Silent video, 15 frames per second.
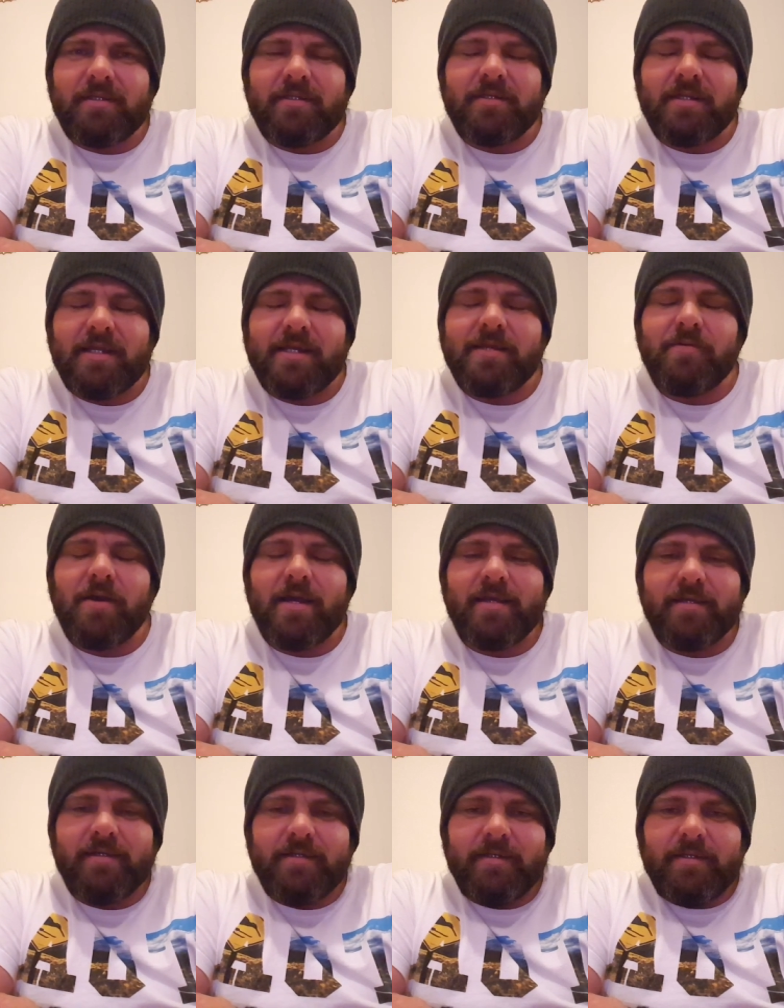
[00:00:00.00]
in any way.
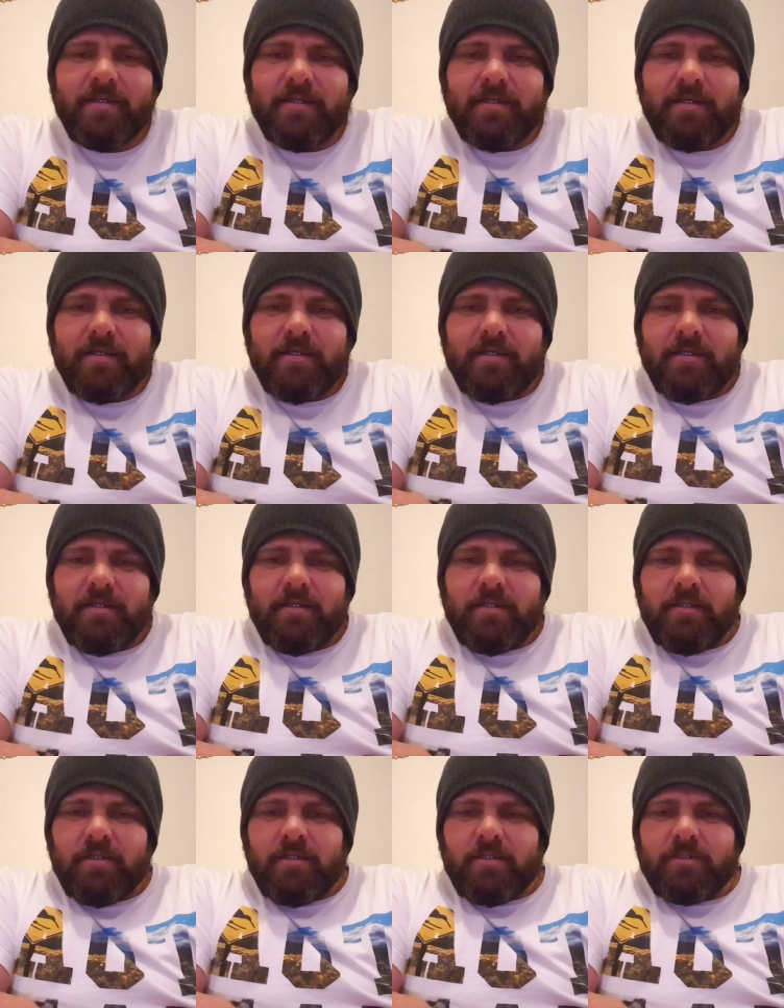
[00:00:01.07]

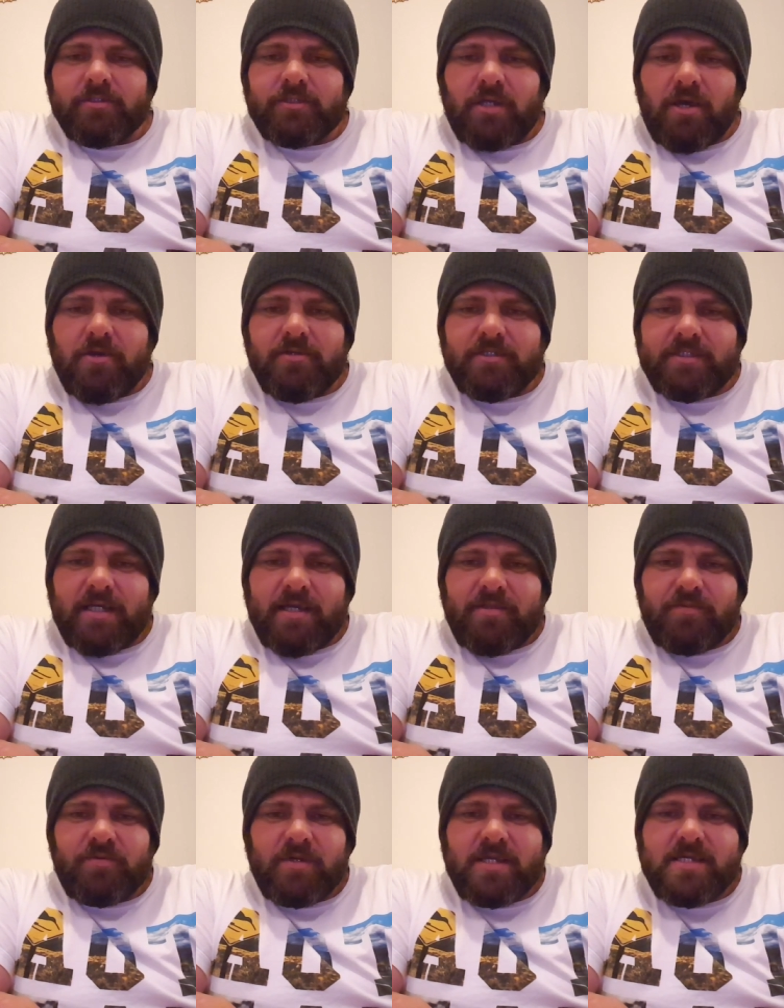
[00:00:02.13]
So day
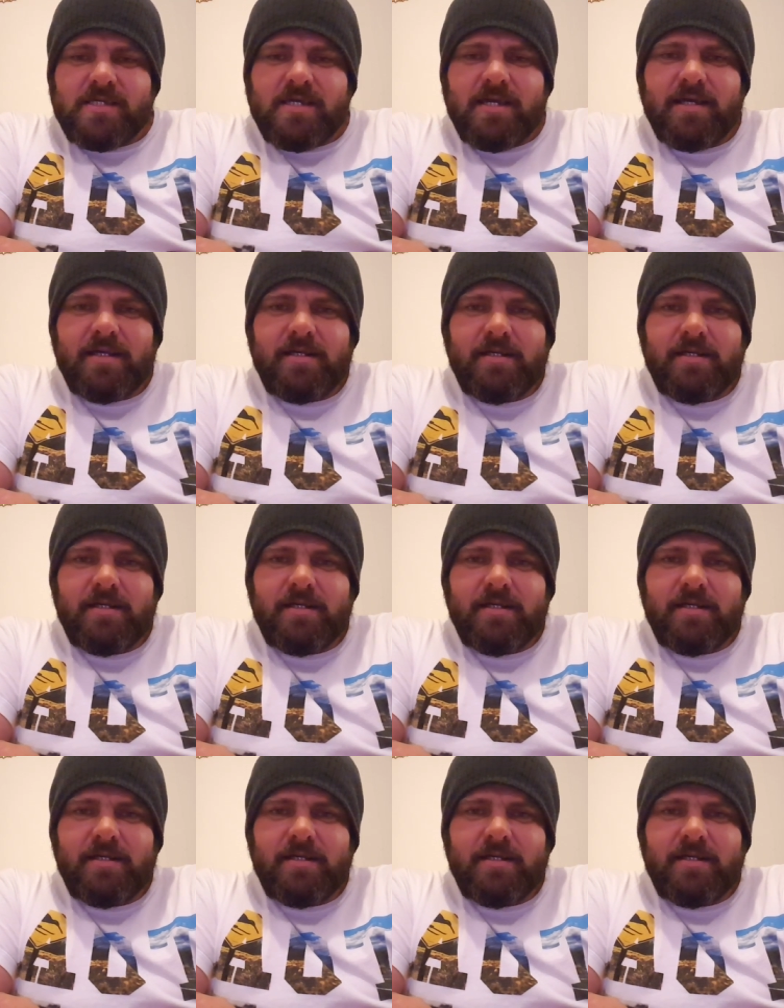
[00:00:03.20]
three,